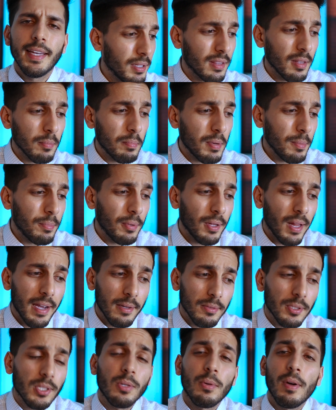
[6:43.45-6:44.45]
but the people
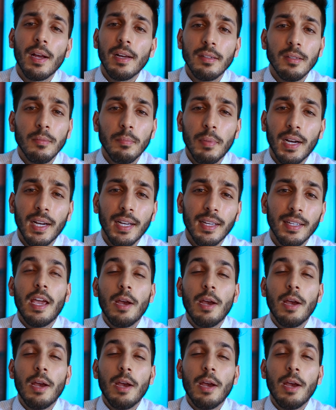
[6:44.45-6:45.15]
I was surrounded by,